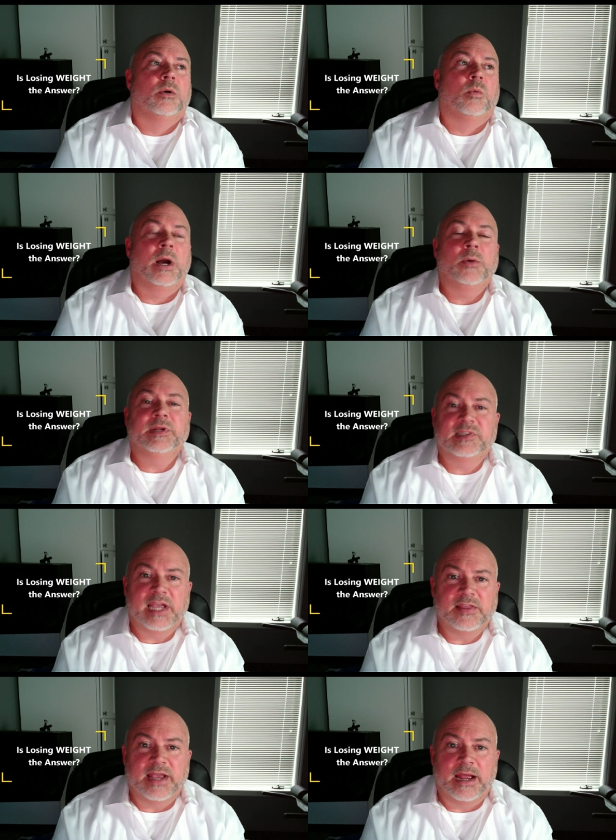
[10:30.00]
Why would he
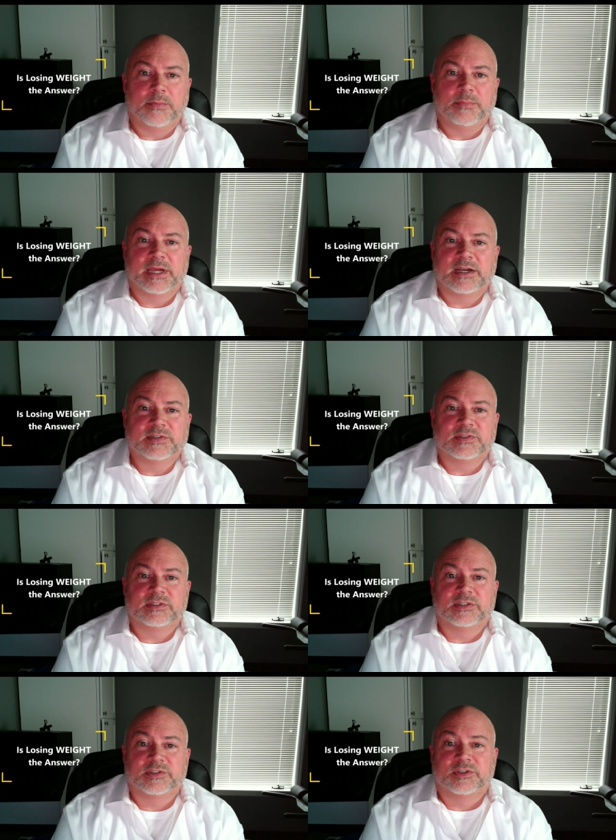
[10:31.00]
say that?
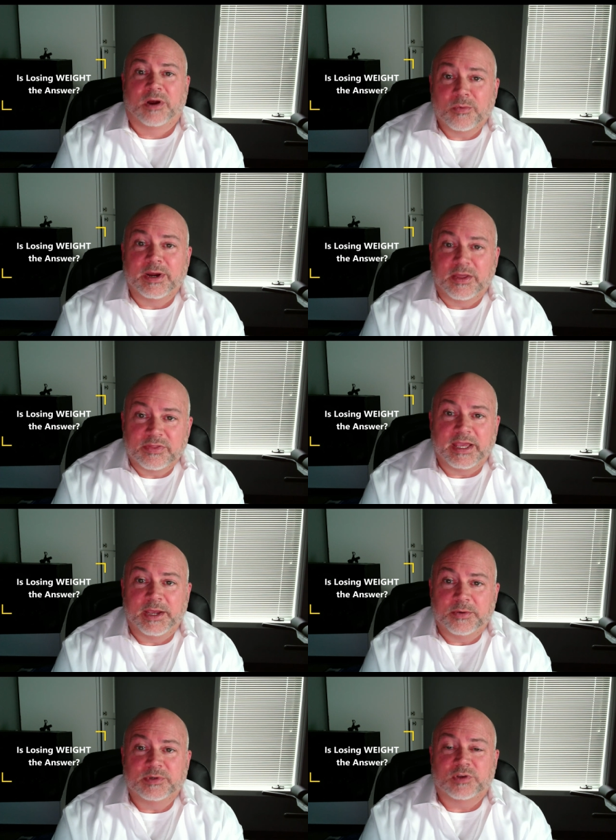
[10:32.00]
Because to start with,
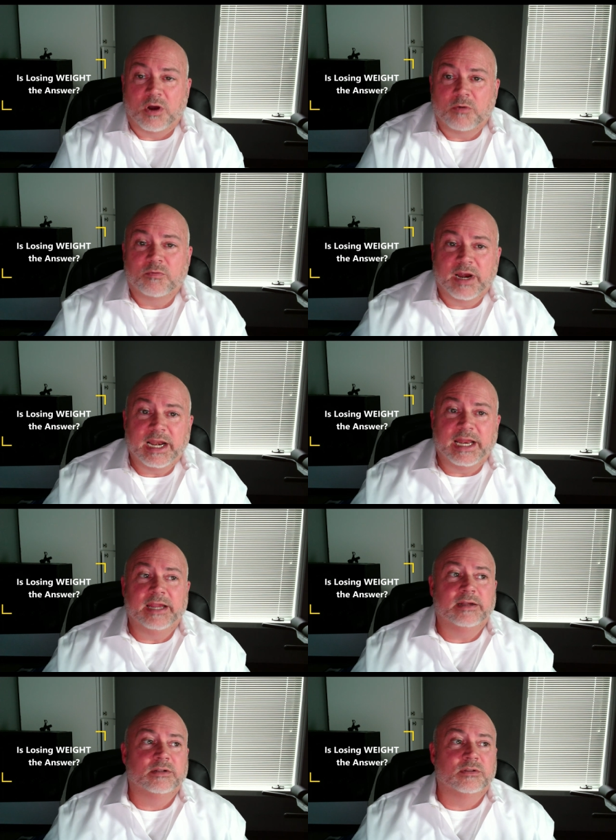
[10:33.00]
he was
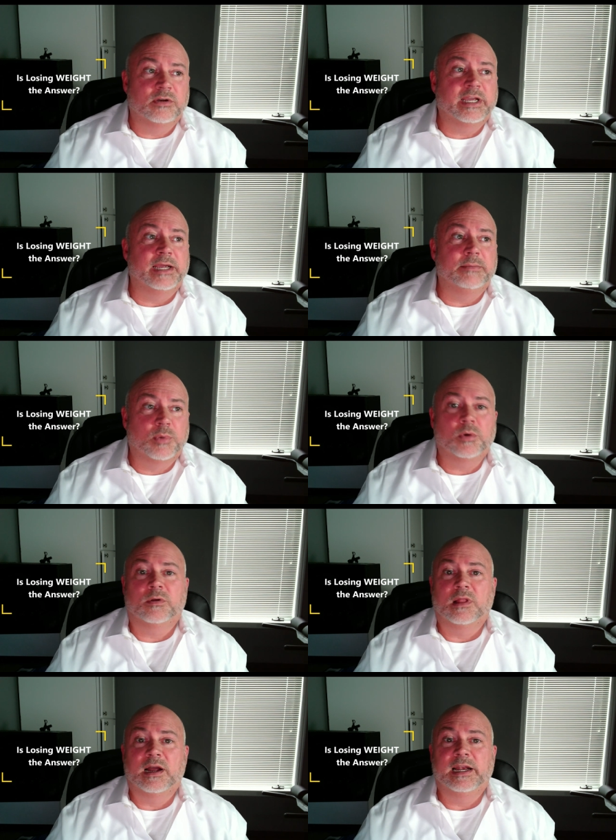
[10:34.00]
already looking
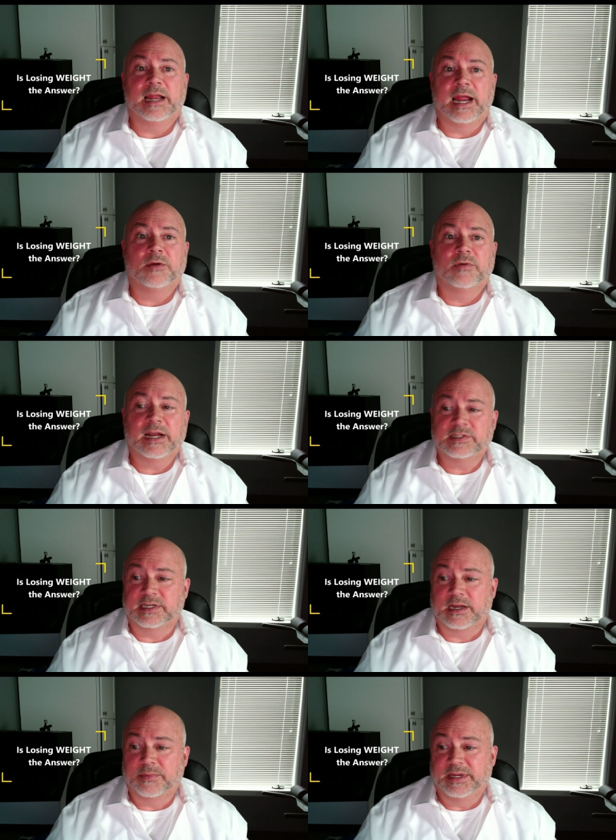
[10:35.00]
borderline
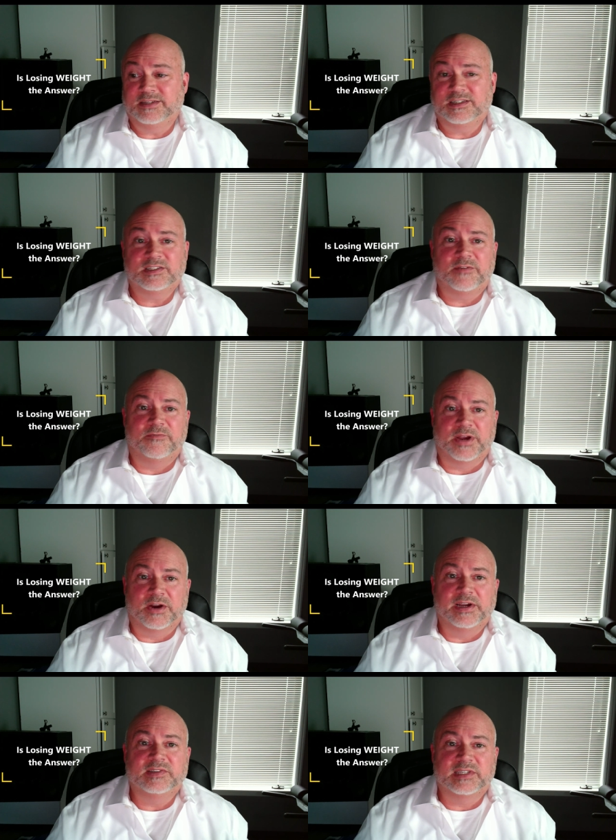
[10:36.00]
anorexic. I mean, he's just a
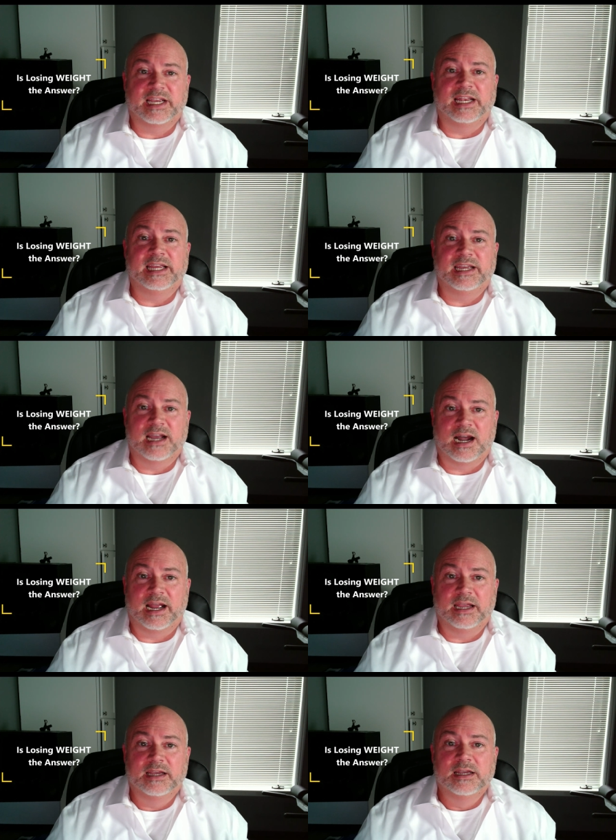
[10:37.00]
very skinny
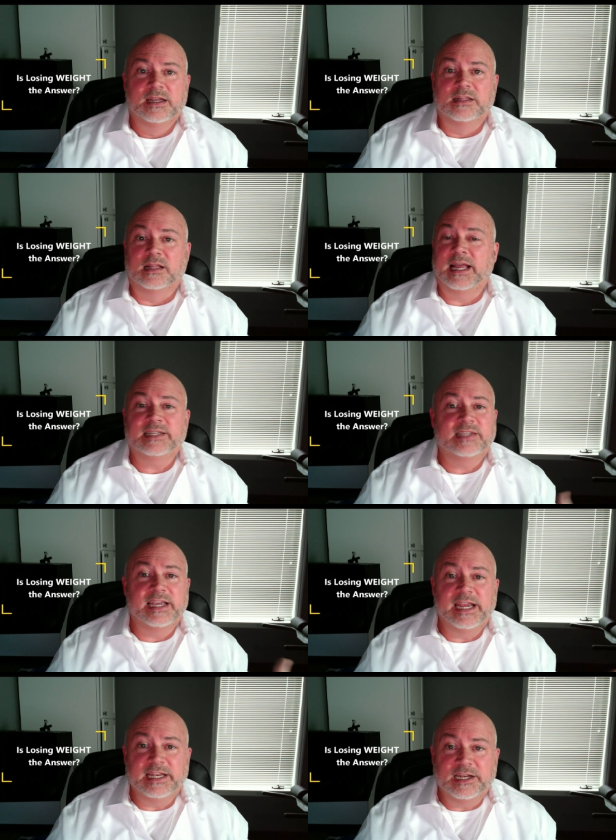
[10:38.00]
guy. The last
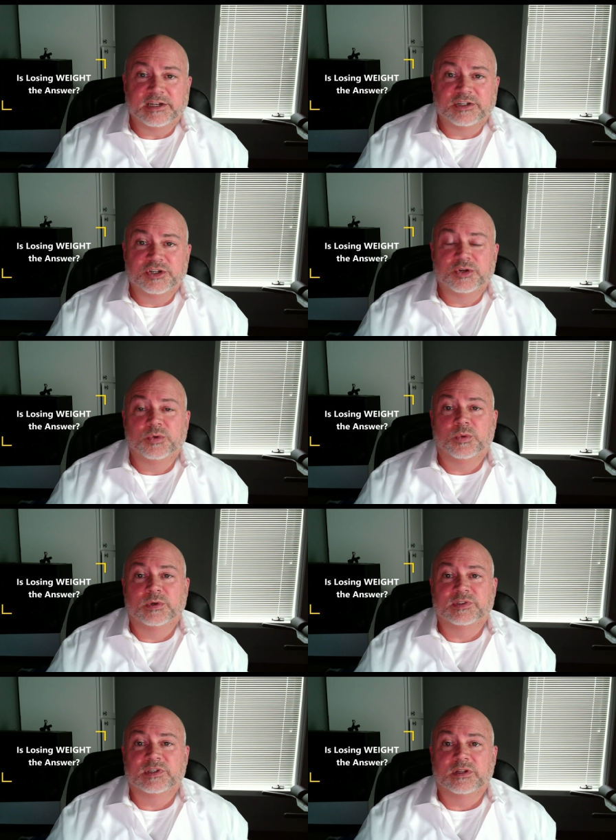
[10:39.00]
thing he needed to do
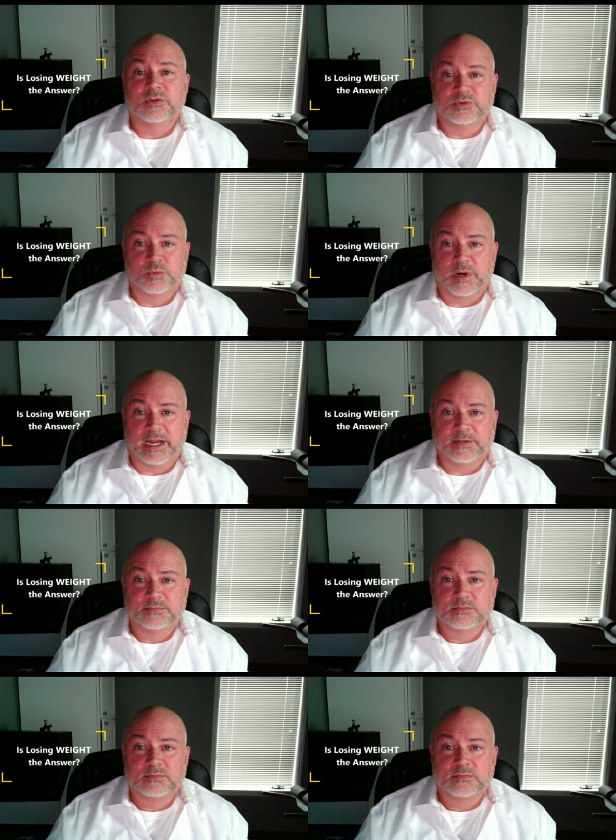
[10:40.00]
was lose weight.